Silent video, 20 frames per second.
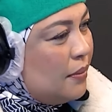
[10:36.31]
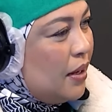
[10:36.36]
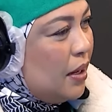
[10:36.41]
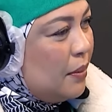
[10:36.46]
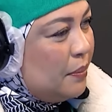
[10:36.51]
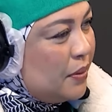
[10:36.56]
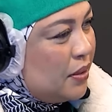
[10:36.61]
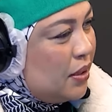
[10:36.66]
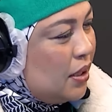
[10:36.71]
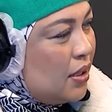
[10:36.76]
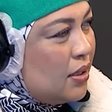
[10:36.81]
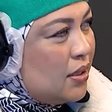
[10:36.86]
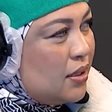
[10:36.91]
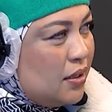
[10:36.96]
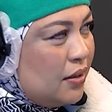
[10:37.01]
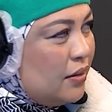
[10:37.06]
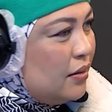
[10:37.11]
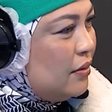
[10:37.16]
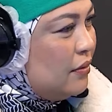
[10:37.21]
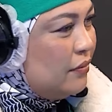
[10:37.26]

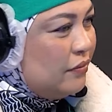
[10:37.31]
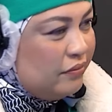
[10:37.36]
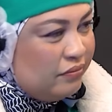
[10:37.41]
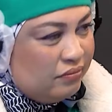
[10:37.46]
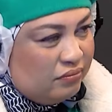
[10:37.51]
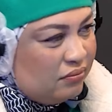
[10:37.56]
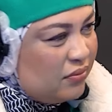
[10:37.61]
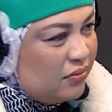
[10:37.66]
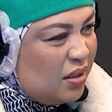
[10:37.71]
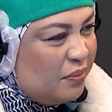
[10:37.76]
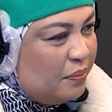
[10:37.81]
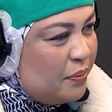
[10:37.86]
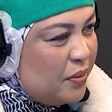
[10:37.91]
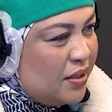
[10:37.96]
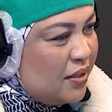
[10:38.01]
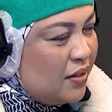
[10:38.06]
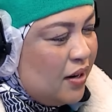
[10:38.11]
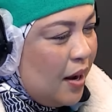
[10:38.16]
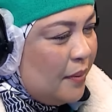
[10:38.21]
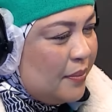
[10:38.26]
hypertensive,
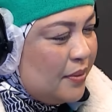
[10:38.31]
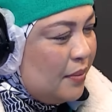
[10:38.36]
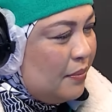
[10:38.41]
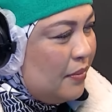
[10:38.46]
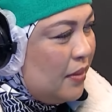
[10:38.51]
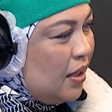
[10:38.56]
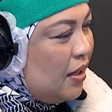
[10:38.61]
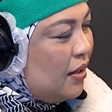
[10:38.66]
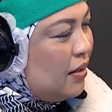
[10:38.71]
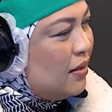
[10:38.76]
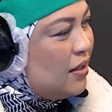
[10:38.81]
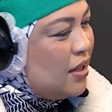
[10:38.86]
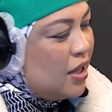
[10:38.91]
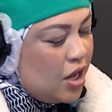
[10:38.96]
prescribe something.